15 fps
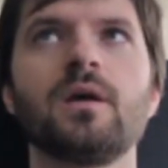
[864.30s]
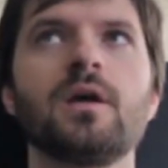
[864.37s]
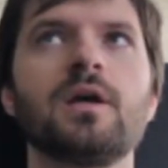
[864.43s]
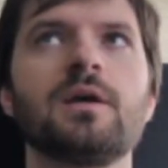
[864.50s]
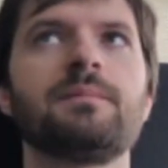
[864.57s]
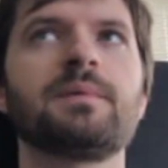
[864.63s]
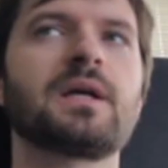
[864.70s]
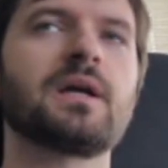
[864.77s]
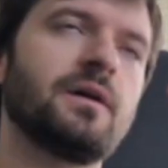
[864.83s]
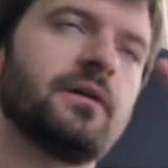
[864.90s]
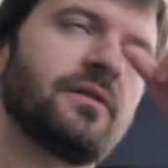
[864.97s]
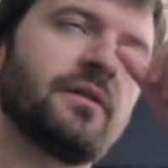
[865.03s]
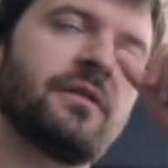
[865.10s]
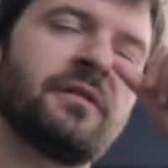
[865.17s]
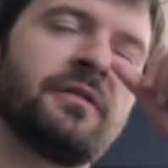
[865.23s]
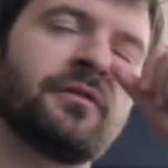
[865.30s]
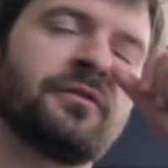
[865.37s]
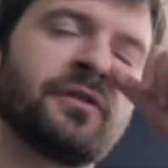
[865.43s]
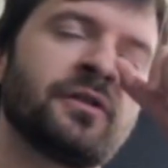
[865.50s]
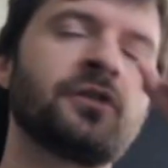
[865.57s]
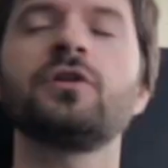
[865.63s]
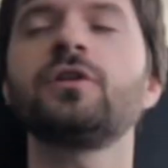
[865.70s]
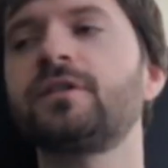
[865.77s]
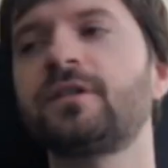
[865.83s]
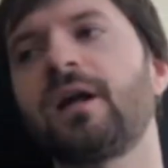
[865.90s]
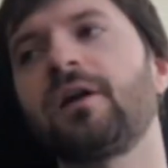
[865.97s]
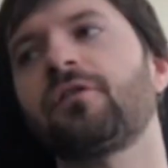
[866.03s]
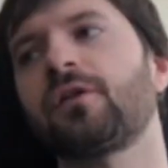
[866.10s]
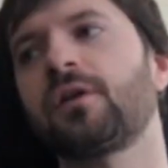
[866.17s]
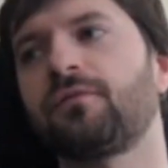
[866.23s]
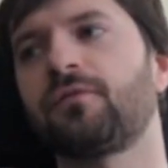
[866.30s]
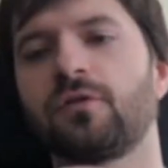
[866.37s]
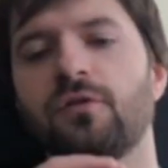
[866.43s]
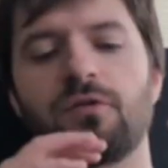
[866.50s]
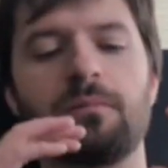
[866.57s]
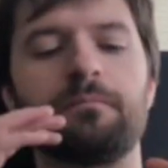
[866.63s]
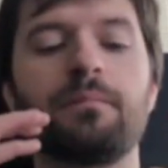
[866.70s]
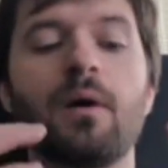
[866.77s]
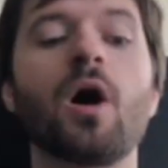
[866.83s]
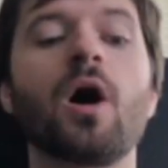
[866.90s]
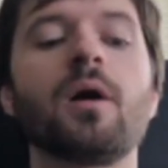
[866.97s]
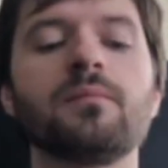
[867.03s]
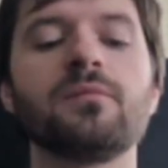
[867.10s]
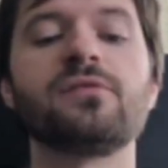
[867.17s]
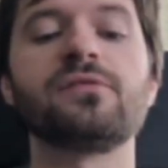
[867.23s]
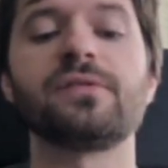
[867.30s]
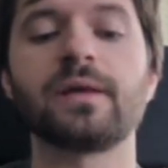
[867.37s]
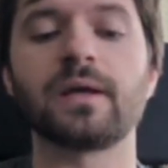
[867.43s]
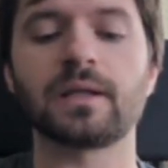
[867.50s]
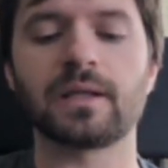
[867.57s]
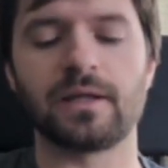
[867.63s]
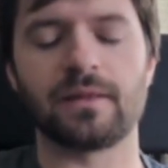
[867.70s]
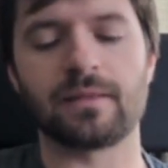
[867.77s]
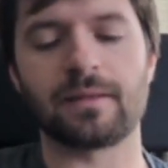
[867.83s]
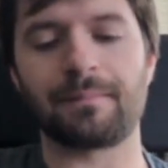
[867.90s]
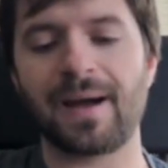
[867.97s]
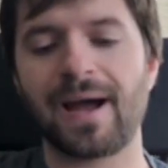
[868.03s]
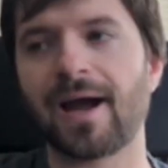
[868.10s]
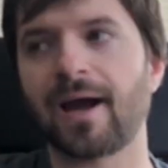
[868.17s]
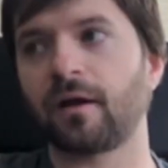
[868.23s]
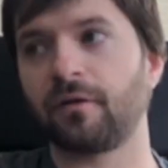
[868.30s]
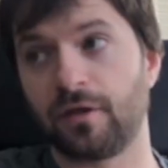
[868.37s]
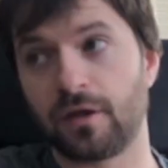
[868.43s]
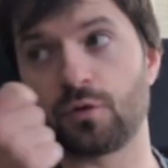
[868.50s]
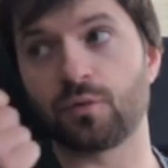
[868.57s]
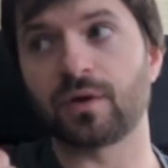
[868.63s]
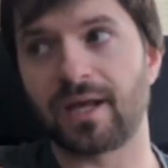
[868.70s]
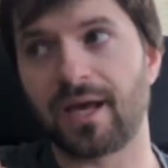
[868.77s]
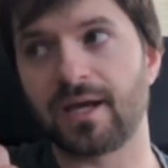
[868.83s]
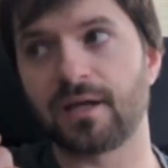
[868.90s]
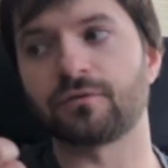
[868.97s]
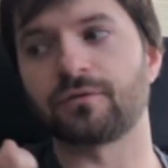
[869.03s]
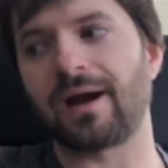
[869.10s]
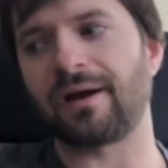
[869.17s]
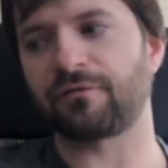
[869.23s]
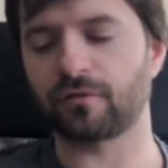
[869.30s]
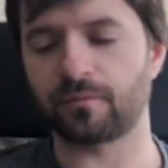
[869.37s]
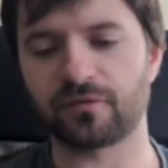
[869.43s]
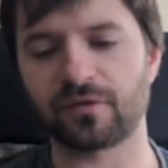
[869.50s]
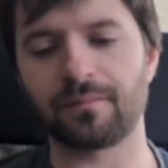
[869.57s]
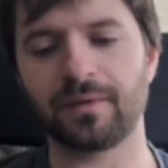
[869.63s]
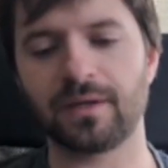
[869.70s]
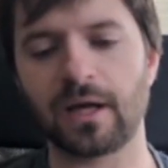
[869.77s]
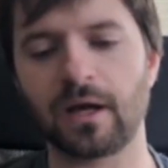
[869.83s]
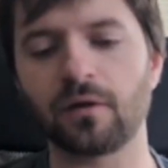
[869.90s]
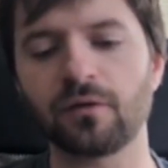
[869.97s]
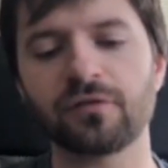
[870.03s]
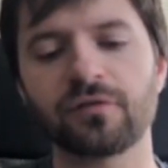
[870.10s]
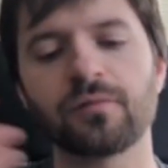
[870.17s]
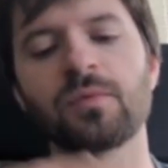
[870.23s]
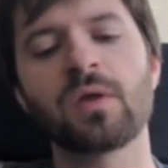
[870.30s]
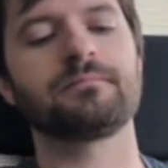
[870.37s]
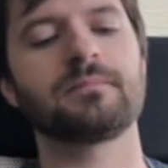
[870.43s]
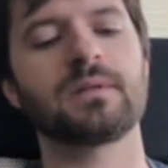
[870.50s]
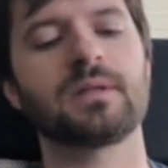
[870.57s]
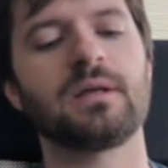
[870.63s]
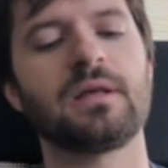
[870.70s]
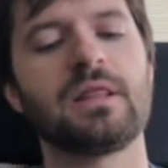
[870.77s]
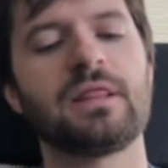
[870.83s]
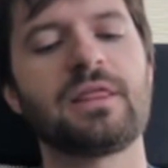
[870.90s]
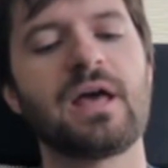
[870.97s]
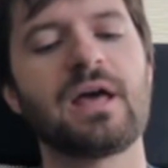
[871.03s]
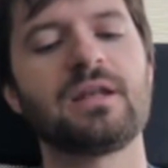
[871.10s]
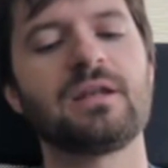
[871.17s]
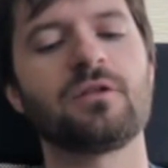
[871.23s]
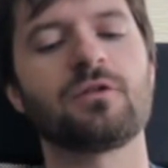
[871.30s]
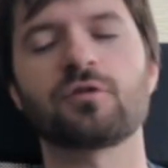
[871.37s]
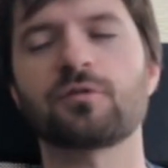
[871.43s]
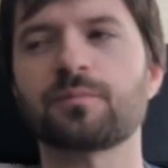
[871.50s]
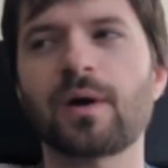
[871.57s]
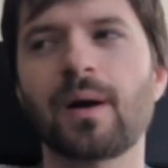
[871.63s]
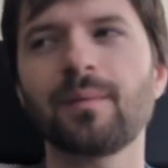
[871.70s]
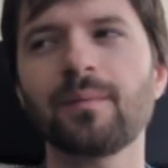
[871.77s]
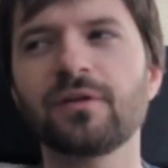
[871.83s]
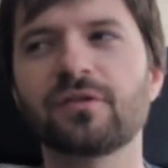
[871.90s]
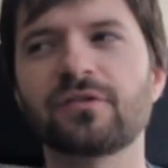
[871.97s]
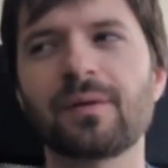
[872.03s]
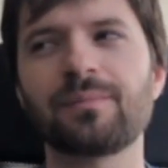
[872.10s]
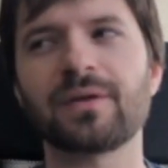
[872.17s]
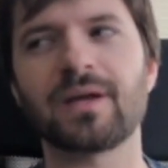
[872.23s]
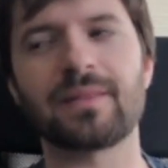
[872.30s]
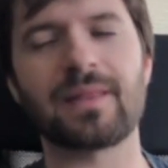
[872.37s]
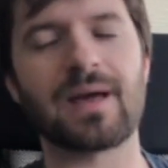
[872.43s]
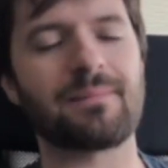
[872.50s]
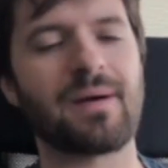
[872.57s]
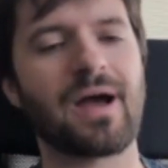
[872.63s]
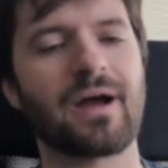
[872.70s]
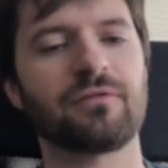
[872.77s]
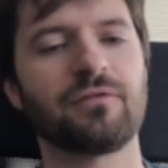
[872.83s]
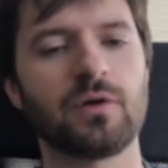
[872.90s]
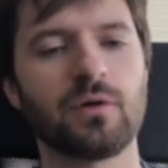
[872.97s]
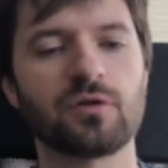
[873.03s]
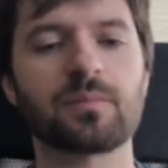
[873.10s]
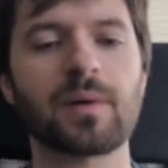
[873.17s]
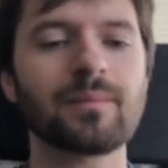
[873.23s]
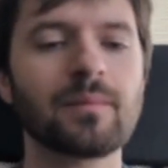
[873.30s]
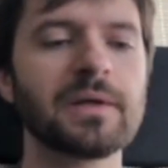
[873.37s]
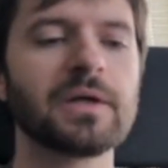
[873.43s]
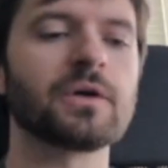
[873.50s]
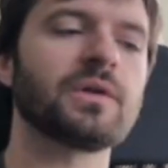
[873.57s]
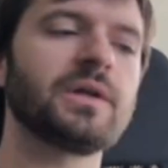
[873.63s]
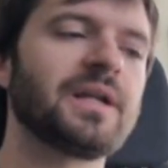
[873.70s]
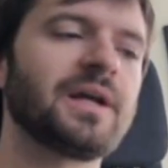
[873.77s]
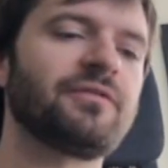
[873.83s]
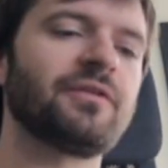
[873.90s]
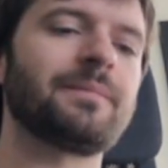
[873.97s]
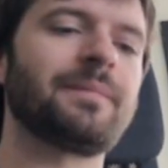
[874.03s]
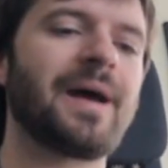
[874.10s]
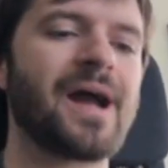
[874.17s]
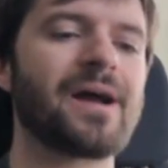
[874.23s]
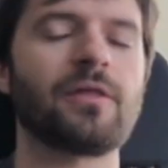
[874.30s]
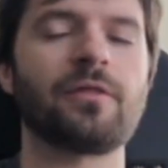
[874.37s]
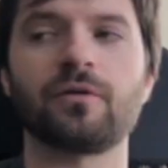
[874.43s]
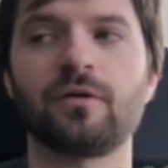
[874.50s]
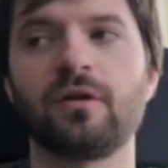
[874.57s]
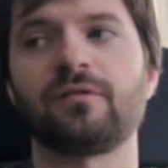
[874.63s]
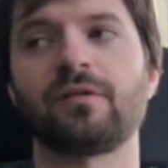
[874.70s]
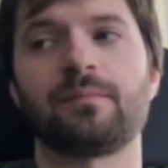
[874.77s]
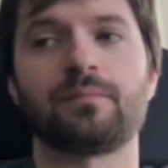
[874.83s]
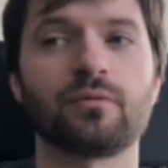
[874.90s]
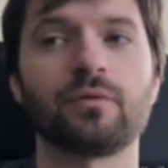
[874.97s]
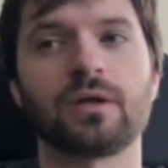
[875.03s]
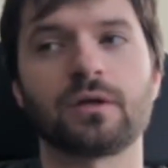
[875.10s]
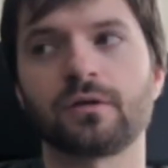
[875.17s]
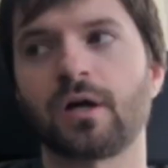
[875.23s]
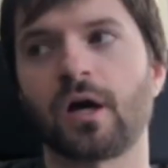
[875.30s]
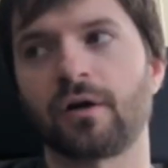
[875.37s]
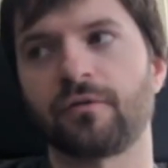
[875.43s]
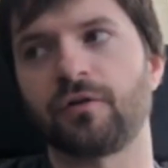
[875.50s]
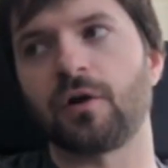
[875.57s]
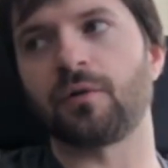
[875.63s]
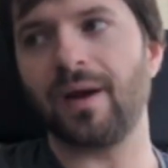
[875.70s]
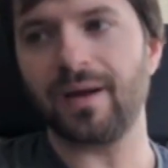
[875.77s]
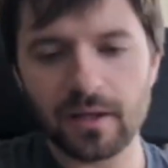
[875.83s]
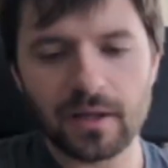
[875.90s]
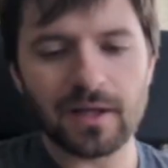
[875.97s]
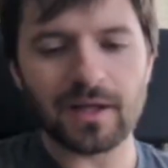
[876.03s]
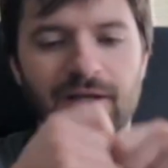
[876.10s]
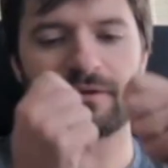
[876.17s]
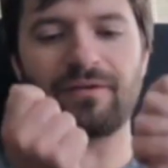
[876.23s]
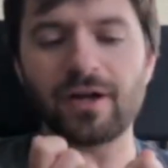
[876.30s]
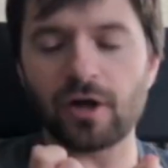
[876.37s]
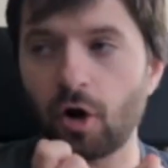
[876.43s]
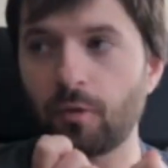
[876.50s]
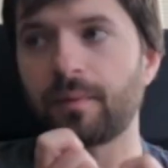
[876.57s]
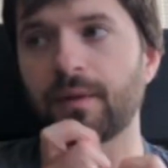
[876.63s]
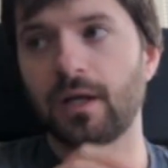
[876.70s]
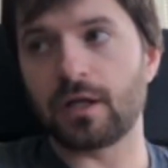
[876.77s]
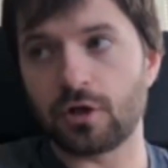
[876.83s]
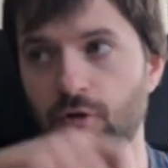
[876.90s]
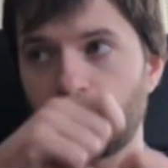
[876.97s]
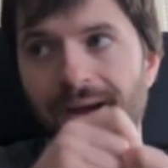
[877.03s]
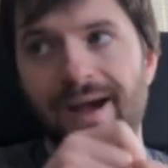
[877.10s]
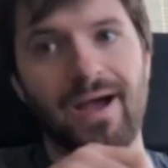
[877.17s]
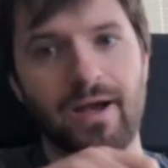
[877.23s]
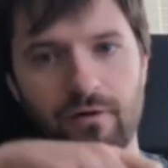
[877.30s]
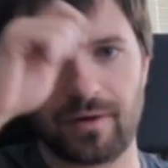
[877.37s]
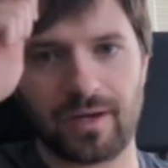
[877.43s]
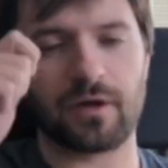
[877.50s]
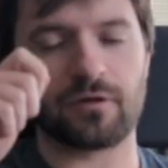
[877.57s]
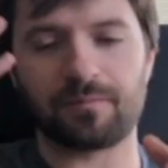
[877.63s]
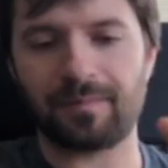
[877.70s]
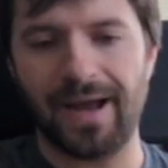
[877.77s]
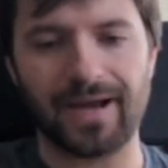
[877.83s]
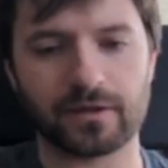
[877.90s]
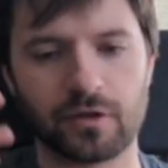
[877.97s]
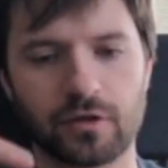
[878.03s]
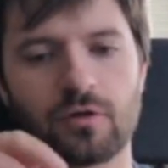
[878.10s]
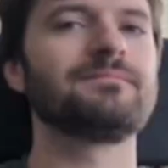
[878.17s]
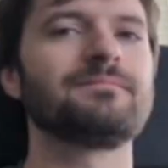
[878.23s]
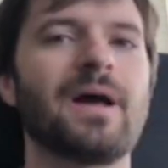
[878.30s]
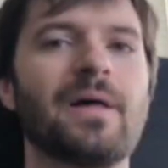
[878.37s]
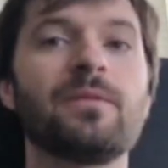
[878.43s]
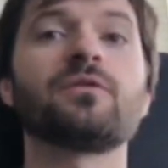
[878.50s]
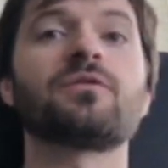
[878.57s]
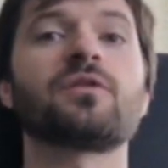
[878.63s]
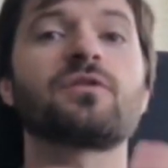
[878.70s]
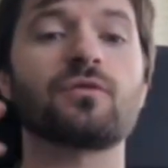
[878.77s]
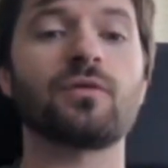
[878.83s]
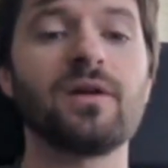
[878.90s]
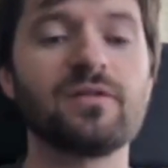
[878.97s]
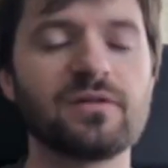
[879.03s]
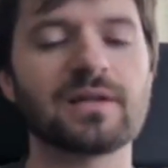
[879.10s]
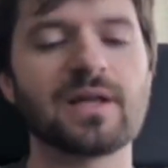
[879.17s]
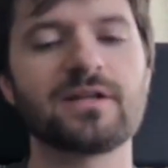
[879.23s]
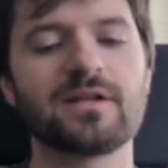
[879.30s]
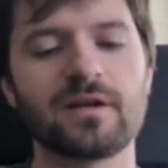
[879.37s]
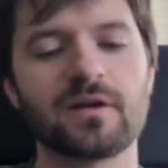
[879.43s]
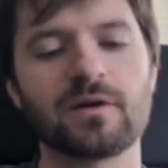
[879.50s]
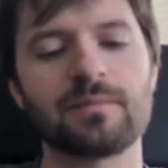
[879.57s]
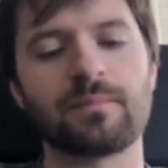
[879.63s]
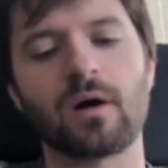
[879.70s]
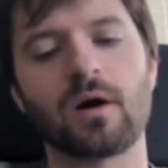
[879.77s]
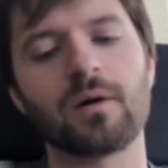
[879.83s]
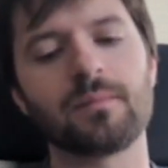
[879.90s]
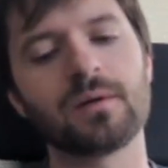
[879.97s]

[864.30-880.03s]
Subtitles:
because there's a good chance that if there's a bomb still in the pack that you can hate draft from somebody else. then there's probably something in that pack for you. It's probably early enough in the pack that there is a pretty good card for you, right? Like if I open a new pack, right, as pack 2, and there's this crazy legendary bomb